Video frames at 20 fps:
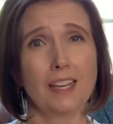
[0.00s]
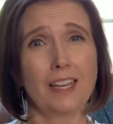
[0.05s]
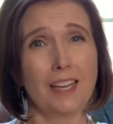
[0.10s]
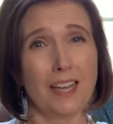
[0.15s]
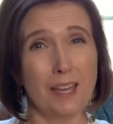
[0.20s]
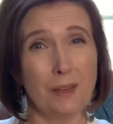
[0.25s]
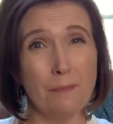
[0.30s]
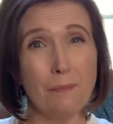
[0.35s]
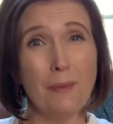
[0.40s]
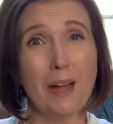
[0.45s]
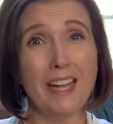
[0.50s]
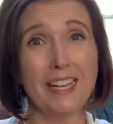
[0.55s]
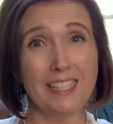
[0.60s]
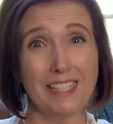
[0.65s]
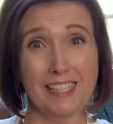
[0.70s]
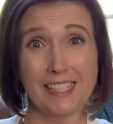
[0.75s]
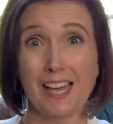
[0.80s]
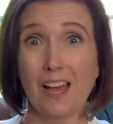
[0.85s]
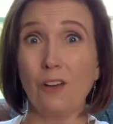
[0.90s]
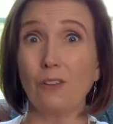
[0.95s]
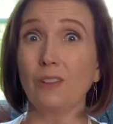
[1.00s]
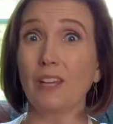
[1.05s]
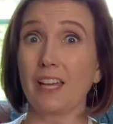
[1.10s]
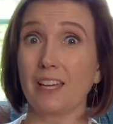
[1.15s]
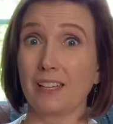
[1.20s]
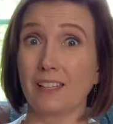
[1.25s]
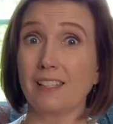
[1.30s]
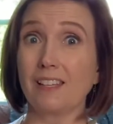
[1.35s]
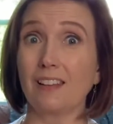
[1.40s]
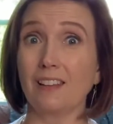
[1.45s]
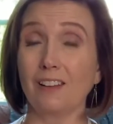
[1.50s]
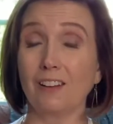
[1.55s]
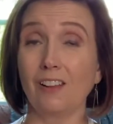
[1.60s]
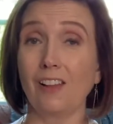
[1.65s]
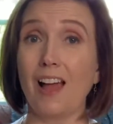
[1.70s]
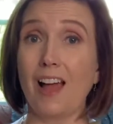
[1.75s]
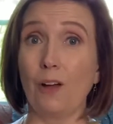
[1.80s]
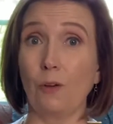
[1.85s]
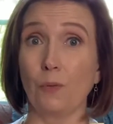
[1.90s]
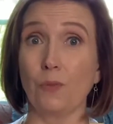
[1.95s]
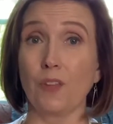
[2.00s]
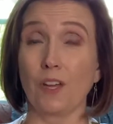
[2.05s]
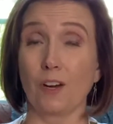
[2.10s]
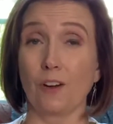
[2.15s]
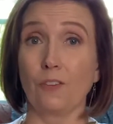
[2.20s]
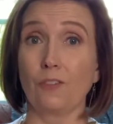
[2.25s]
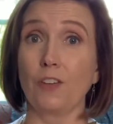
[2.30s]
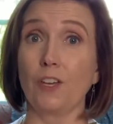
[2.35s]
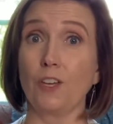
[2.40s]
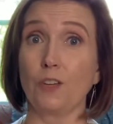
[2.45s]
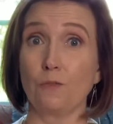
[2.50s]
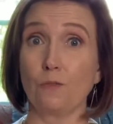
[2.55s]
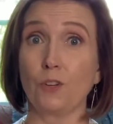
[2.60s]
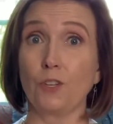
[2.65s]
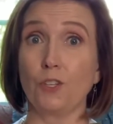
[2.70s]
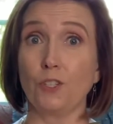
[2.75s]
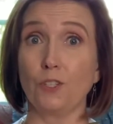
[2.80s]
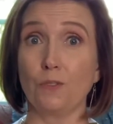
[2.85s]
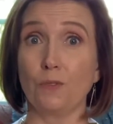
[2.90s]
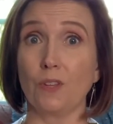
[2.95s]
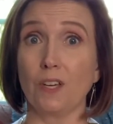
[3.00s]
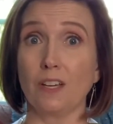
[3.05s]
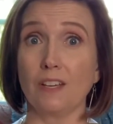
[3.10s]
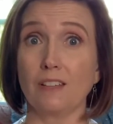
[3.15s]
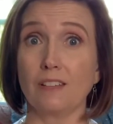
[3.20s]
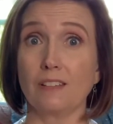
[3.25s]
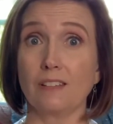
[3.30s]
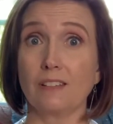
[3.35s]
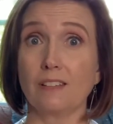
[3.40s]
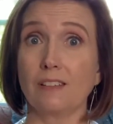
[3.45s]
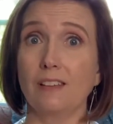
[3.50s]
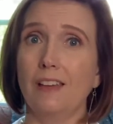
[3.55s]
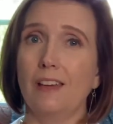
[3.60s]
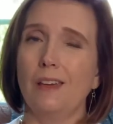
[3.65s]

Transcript: It might sound like it's a little out there that you could do this.